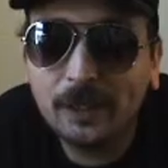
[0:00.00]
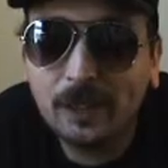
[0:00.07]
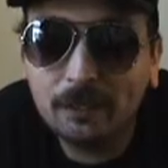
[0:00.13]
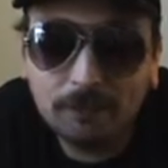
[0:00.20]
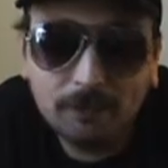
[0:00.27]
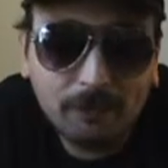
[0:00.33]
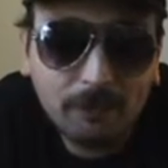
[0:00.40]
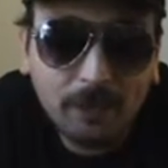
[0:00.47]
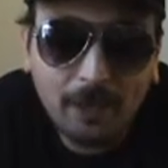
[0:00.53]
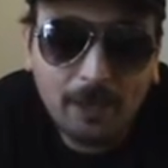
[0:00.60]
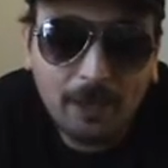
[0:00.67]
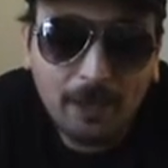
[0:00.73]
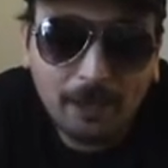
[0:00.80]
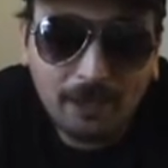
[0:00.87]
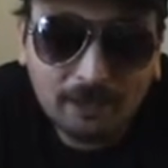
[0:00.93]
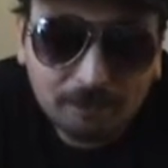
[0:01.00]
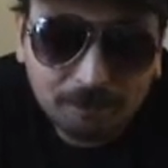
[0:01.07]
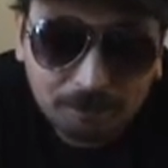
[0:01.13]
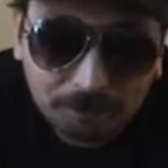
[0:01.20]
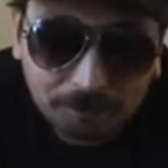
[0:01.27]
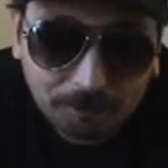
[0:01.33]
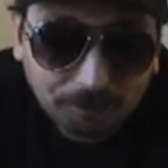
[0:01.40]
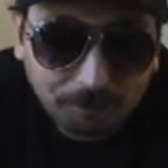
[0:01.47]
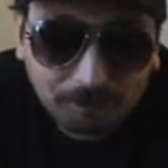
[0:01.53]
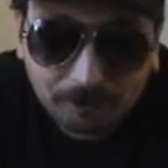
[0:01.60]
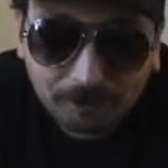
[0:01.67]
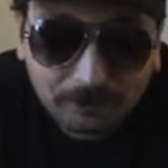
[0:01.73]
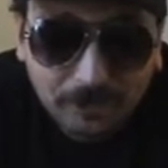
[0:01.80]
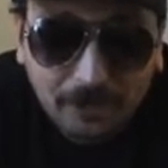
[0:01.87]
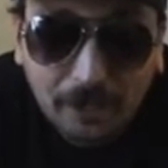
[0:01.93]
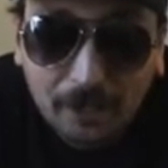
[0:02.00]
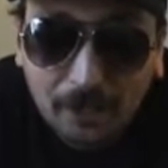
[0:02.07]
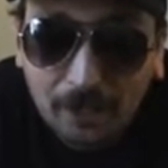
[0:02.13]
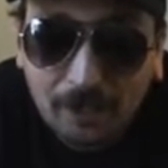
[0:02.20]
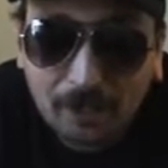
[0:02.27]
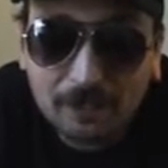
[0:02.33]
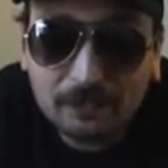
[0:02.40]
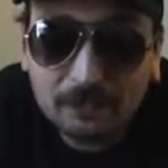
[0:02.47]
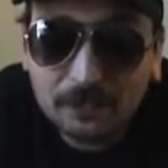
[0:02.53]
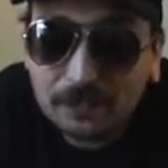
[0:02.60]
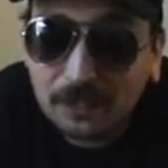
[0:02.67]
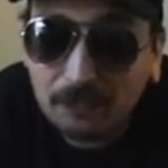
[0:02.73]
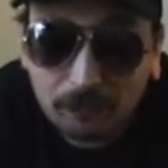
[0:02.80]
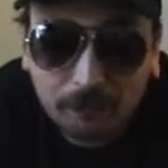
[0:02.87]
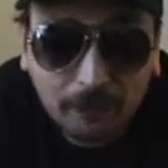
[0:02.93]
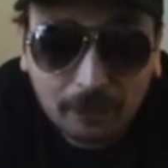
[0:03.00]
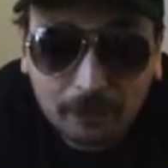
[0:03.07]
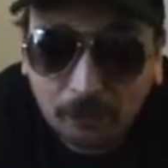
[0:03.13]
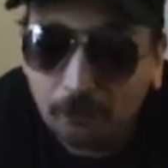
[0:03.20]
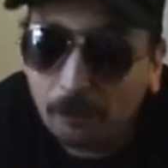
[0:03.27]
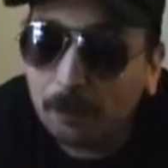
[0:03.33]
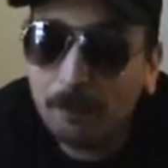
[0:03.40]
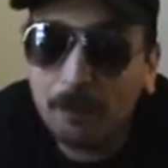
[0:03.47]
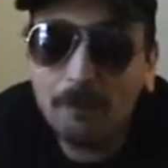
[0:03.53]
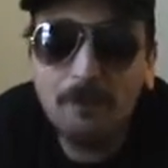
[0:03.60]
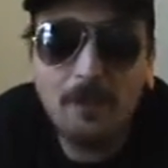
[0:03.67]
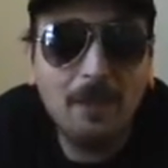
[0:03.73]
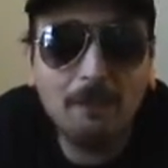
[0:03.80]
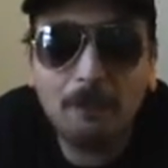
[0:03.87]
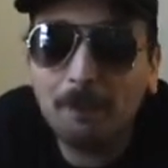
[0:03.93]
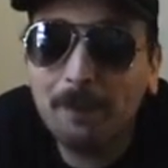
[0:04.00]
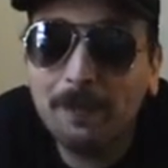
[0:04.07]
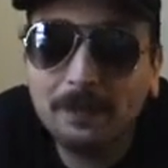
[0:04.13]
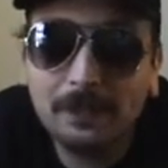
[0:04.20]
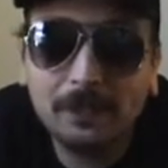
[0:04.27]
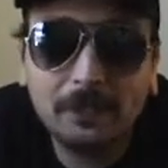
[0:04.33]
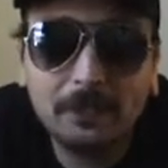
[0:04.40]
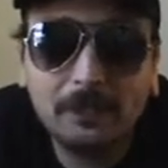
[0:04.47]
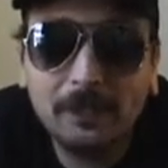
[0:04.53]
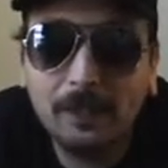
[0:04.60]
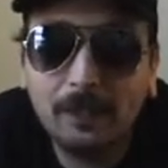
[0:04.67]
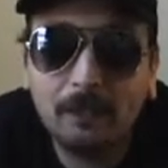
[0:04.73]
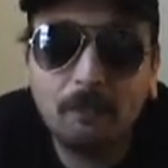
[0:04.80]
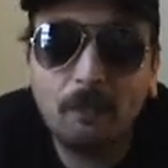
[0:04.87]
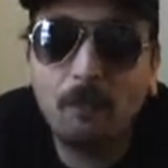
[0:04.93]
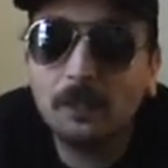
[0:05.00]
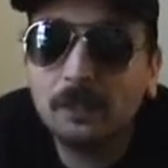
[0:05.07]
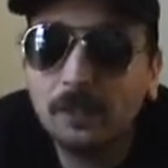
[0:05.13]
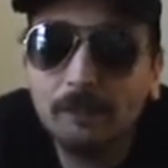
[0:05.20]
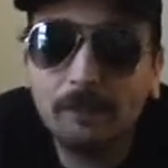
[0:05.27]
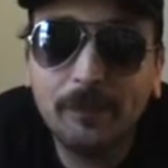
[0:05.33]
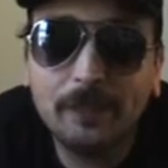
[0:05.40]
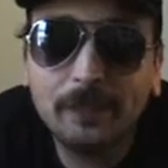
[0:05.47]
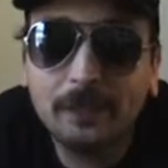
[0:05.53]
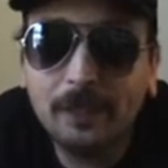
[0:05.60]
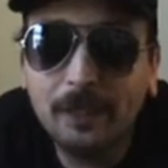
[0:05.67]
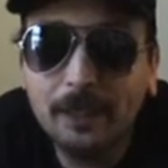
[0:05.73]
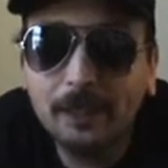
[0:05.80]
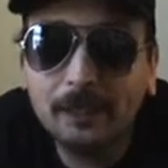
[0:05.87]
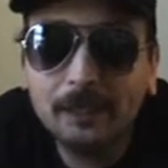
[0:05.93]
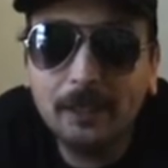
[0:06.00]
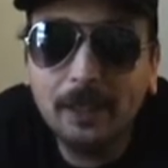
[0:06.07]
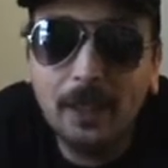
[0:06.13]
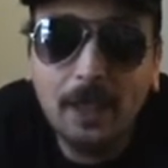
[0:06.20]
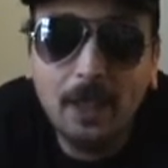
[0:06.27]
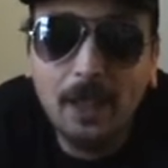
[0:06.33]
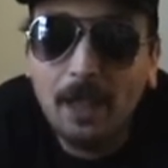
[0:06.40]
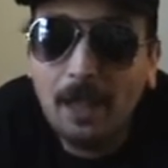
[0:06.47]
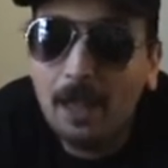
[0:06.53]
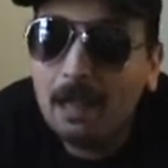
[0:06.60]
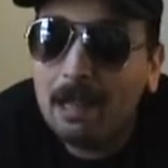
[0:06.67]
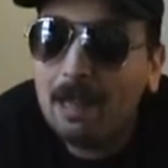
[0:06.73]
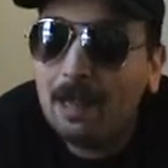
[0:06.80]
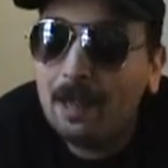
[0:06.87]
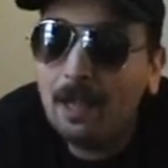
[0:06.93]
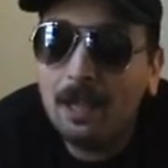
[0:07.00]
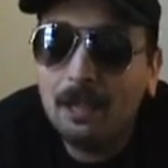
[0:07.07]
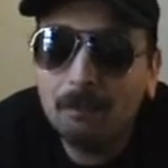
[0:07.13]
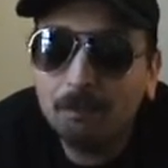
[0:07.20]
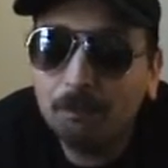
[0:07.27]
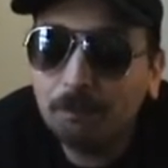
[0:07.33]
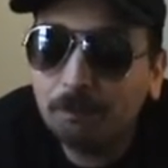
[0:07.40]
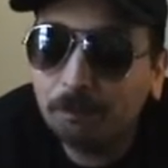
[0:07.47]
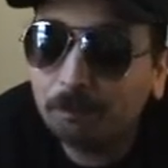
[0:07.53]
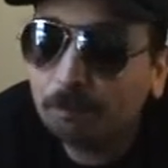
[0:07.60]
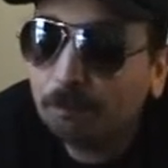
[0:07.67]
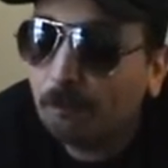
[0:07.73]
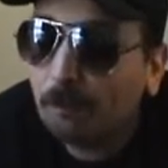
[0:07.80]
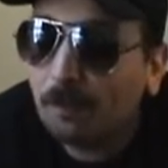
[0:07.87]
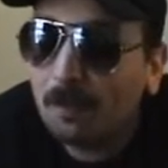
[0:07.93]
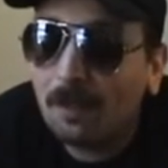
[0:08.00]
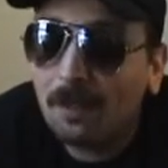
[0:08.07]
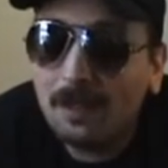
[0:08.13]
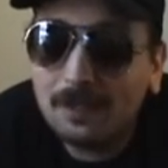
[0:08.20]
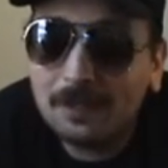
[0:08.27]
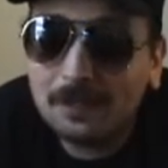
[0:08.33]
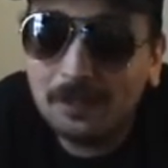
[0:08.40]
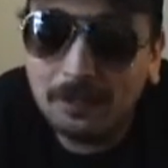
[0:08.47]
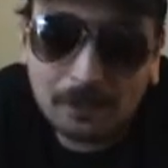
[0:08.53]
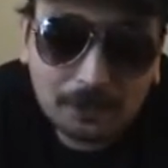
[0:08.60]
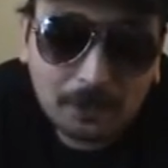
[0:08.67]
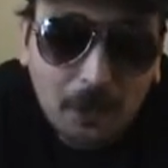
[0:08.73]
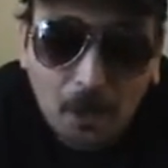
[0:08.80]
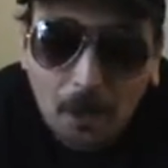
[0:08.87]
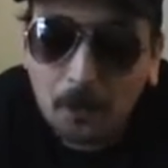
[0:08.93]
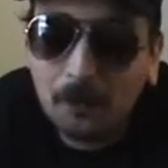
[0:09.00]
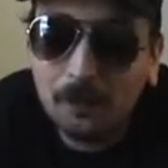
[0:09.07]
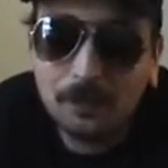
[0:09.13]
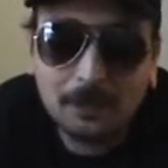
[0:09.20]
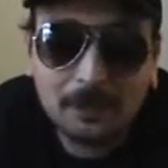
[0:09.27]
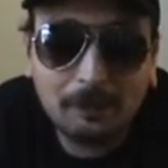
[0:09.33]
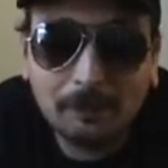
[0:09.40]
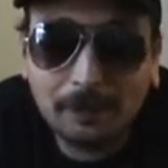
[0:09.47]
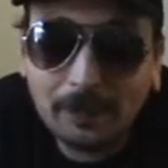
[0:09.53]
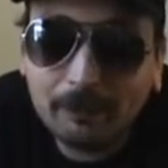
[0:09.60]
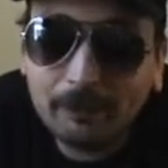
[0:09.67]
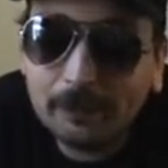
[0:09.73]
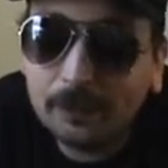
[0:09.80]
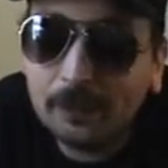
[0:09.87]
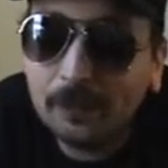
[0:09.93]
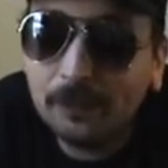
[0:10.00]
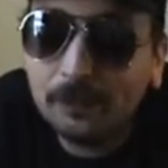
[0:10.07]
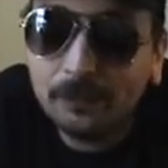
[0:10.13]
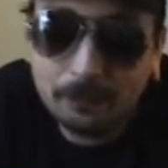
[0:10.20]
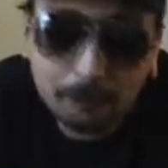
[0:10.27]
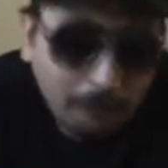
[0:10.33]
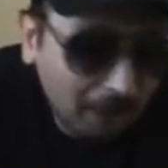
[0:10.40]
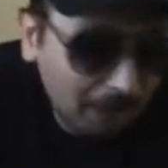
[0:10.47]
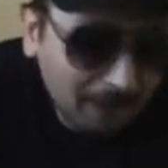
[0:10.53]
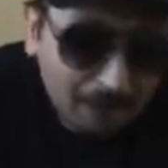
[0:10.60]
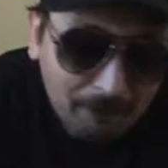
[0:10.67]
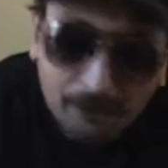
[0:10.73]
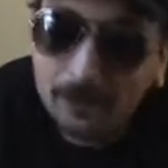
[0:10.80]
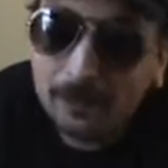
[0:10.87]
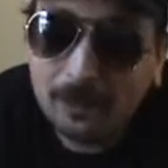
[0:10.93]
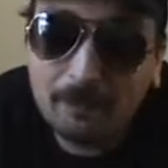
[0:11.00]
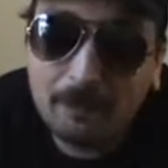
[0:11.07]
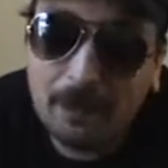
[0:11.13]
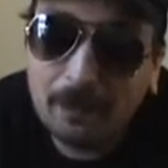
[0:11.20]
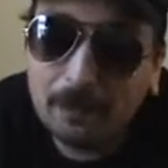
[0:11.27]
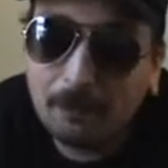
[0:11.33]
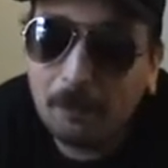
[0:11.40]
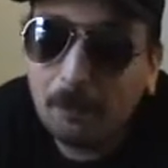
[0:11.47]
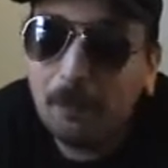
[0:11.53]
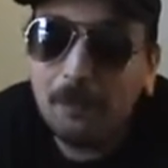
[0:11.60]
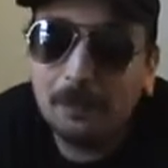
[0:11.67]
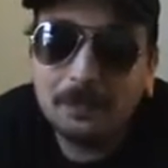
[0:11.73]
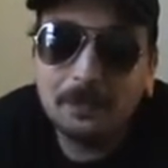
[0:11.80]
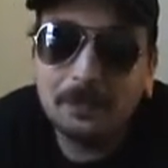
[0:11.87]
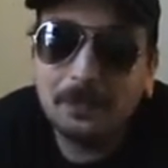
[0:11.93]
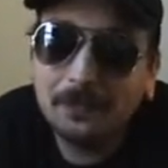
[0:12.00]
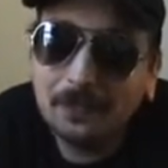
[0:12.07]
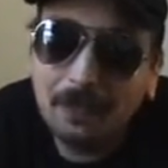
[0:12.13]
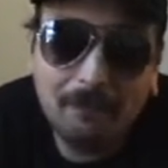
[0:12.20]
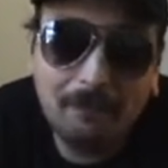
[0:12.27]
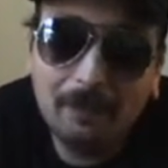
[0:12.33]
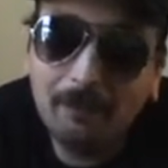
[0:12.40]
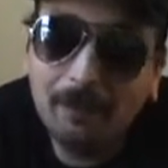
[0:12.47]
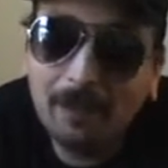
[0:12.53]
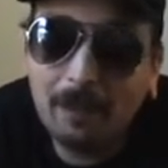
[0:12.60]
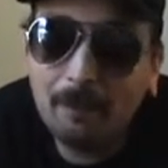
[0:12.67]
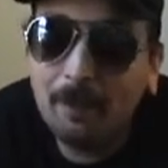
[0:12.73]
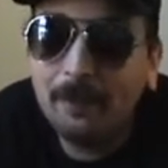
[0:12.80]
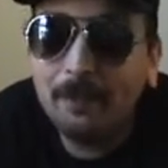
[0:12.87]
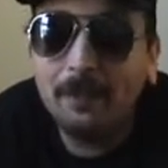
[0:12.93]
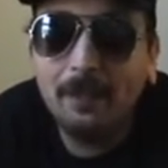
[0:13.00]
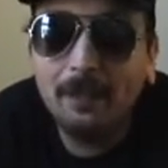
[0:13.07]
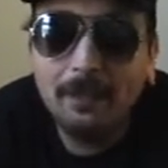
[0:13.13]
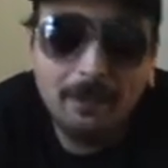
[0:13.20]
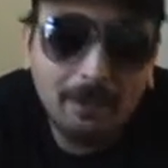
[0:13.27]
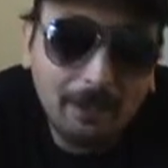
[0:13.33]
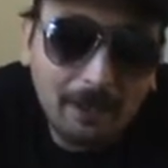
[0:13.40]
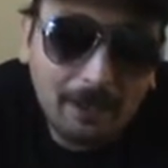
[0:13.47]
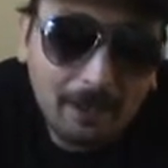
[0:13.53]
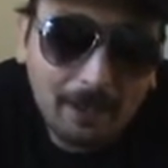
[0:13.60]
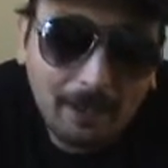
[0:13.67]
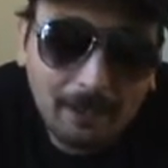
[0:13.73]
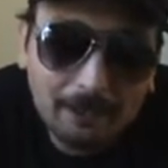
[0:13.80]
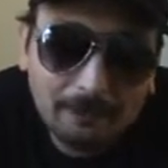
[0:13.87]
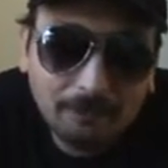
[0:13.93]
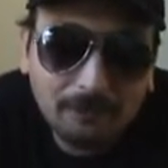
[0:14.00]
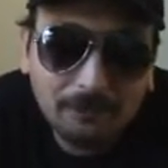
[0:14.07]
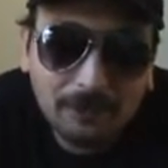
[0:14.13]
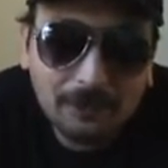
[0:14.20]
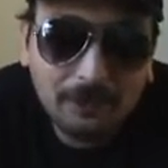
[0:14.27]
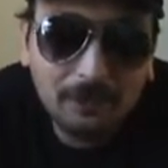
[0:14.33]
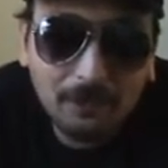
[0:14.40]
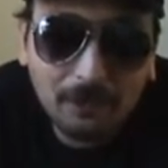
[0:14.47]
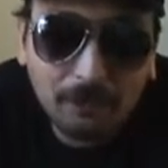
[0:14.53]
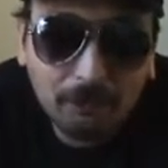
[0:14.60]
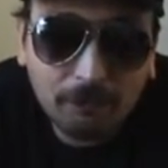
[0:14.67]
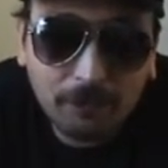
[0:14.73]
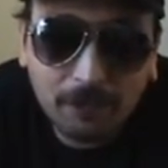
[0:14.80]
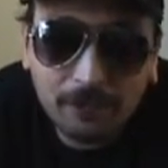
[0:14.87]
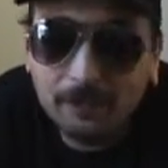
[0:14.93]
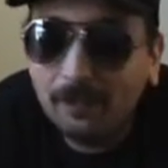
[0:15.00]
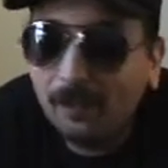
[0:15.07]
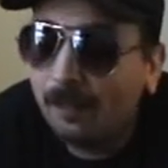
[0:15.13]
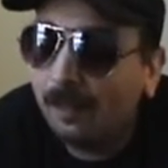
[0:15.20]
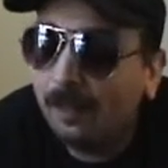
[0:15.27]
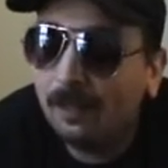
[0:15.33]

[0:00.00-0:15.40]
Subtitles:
stuff. You know, it's definitely not one of my favourite pieces of shit I've watched in recent years, and it's not as cult as some of the other titles, but I'd definitely give it another watch, and I'd definitely recommend it. It's a lot of fun.